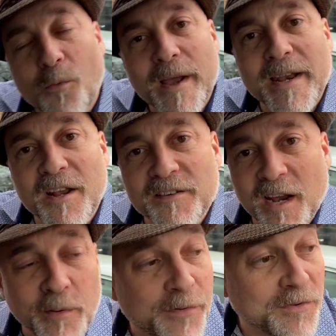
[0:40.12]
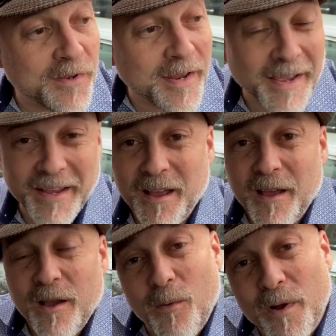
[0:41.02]
what can I share with you today?
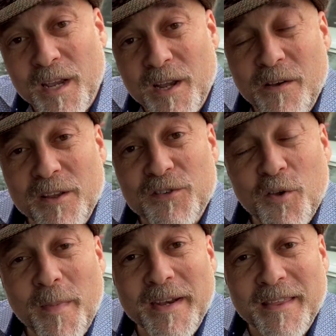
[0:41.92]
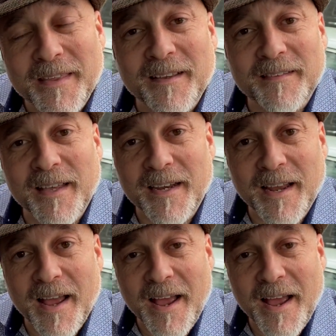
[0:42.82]
Well, you know, there's so many things that